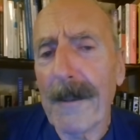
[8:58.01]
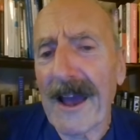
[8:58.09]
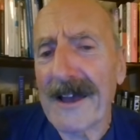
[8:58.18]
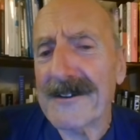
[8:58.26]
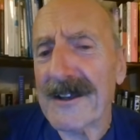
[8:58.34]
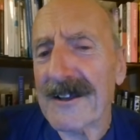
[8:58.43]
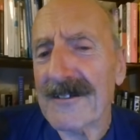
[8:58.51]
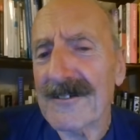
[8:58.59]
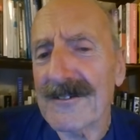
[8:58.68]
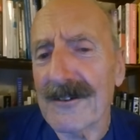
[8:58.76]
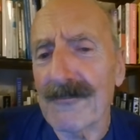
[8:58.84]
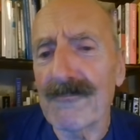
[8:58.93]

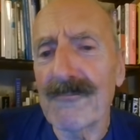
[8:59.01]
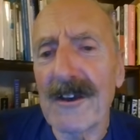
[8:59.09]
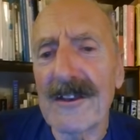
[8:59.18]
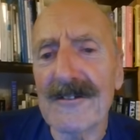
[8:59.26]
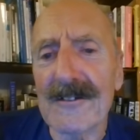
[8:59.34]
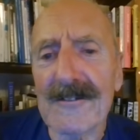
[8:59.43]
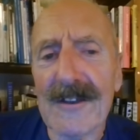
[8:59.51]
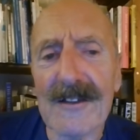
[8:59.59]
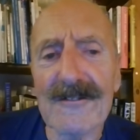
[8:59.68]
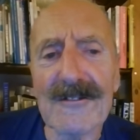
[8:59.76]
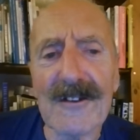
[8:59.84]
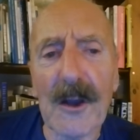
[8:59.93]
panics that reason
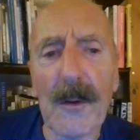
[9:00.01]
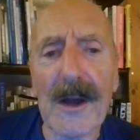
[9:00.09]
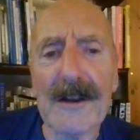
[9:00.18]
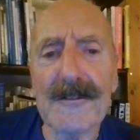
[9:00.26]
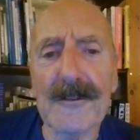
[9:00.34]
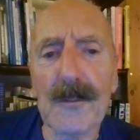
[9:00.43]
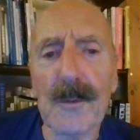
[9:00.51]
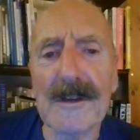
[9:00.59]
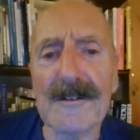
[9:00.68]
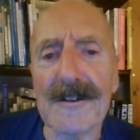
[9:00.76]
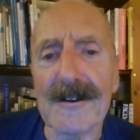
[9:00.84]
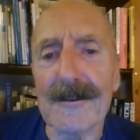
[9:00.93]
tends to go out of the
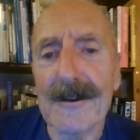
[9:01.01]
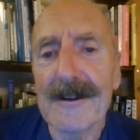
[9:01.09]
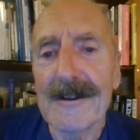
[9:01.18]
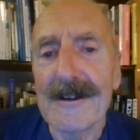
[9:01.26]
window